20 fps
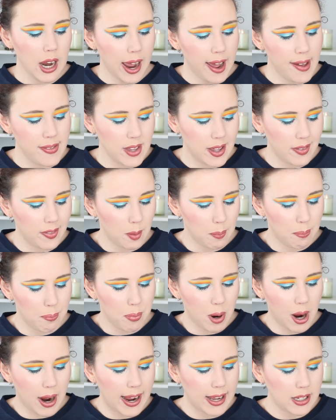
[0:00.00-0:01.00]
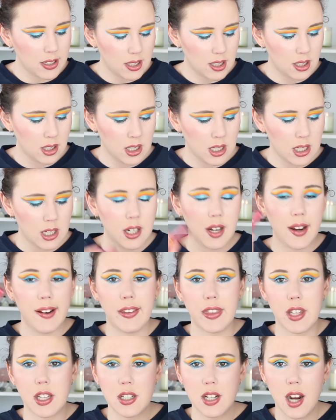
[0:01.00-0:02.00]
and then the Bite
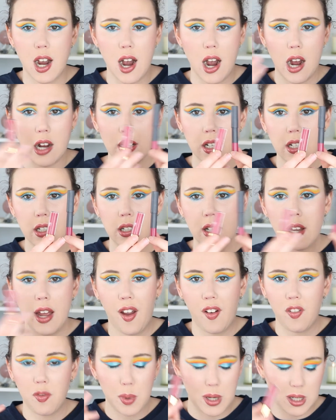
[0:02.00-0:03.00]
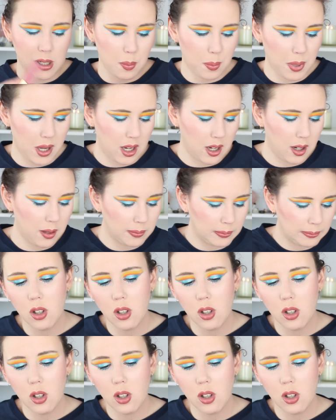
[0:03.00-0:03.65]
and the Tarte have been a pair.